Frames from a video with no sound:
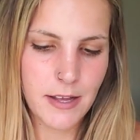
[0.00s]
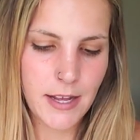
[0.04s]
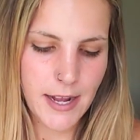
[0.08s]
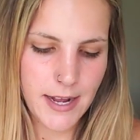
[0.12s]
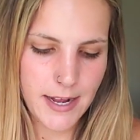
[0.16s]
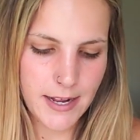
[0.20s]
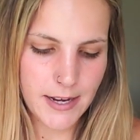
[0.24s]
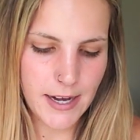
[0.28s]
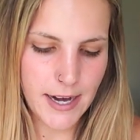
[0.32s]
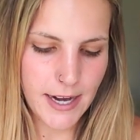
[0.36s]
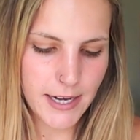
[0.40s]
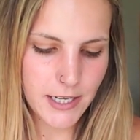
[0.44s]

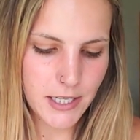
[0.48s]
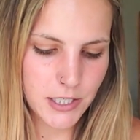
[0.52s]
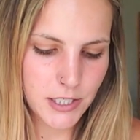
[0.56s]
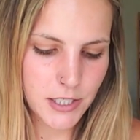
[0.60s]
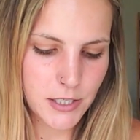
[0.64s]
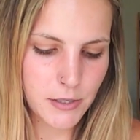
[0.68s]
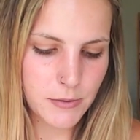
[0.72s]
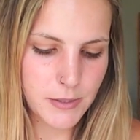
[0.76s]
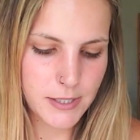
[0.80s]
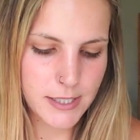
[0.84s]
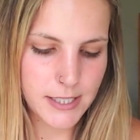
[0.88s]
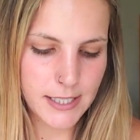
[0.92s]
and I just
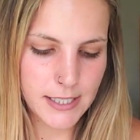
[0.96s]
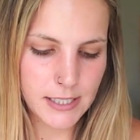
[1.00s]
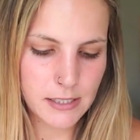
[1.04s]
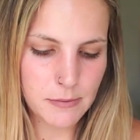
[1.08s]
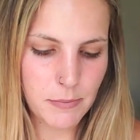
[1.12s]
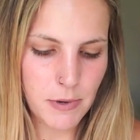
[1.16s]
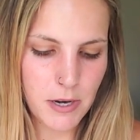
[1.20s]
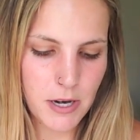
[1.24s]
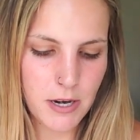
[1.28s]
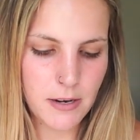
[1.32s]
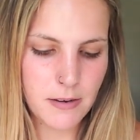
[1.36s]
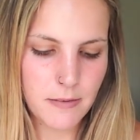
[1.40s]
use this
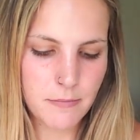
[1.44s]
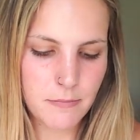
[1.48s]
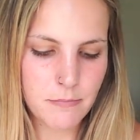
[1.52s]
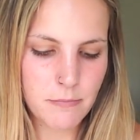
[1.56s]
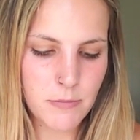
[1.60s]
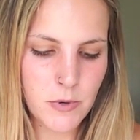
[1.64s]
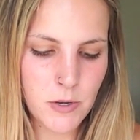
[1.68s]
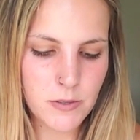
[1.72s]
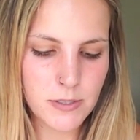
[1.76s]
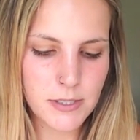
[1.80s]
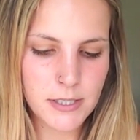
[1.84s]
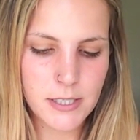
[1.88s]
part
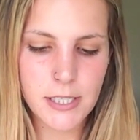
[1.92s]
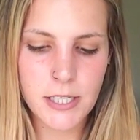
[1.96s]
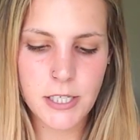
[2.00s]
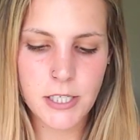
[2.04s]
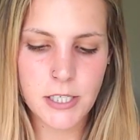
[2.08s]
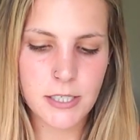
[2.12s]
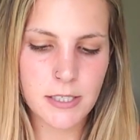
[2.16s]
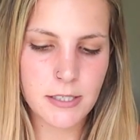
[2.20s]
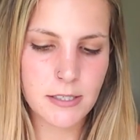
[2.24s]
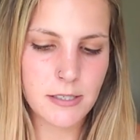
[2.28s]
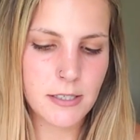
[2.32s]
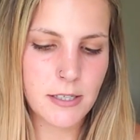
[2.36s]
mostly
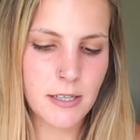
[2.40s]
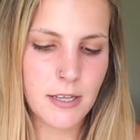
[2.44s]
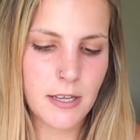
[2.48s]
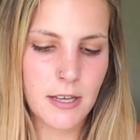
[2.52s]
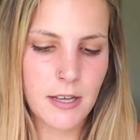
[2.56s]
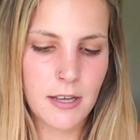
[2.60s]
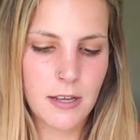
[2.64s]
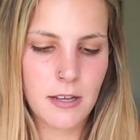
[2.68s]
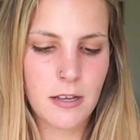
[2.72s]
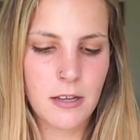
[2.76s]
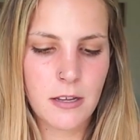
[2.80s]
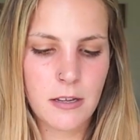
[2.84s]
just
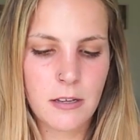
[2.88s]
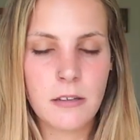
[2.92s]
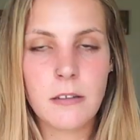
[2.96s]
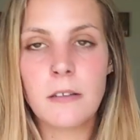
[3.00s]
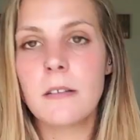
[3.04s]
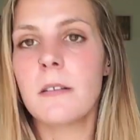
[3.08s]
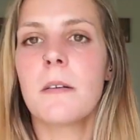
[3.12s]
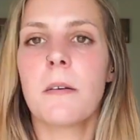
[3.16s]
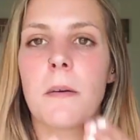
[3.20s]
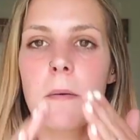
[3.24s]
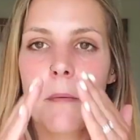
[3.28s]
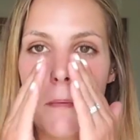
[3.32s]

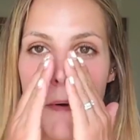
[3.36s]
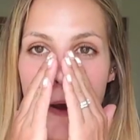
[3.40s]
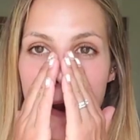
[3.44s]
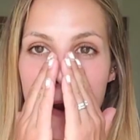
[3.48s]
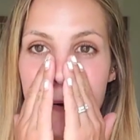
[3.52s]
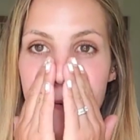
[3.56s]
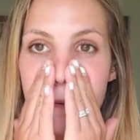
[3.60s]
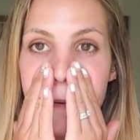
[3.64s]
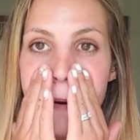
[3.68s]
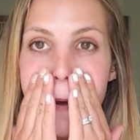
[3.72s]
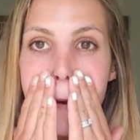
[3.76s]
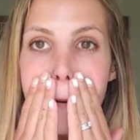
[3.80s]
right
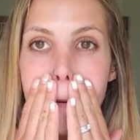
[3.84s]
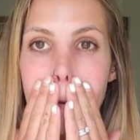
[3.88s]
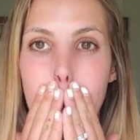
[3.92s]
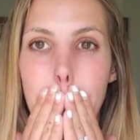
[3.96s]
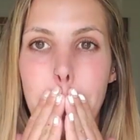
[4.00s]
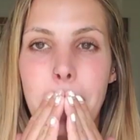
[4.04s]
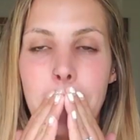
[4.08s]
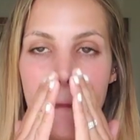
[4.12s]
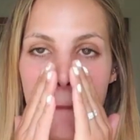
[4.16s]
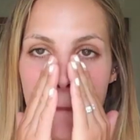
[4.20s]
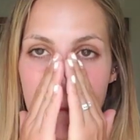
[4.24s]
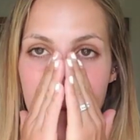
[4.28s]
around
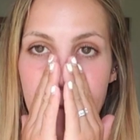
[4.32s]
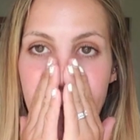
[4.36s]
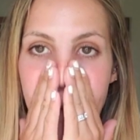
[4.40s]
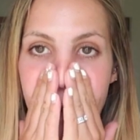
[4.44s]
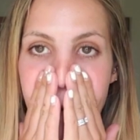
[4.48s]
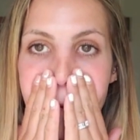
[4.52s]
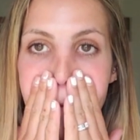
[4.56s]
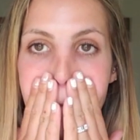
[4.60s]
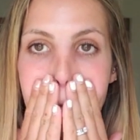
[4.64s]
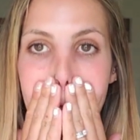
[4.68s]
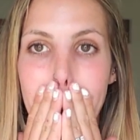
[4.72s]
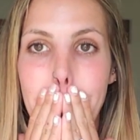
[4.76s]

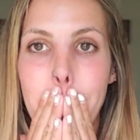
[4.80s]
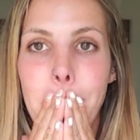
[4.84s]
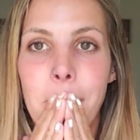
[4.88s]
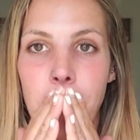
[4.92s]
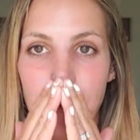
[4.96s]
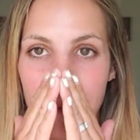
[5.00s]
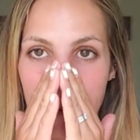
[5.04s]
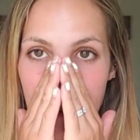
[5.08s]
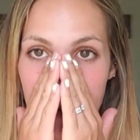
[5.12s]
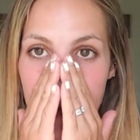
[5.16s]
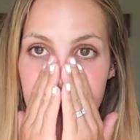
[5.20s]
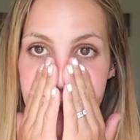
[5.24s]
all my
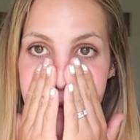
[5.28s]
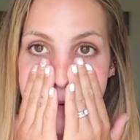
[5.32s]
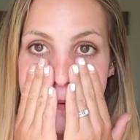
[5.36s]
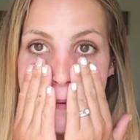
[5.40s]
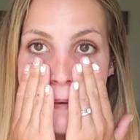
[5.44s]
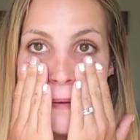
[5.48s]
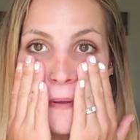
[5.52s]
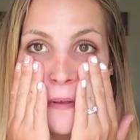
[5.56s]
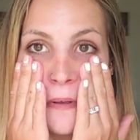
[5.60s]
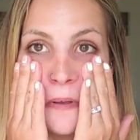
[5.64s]
pores.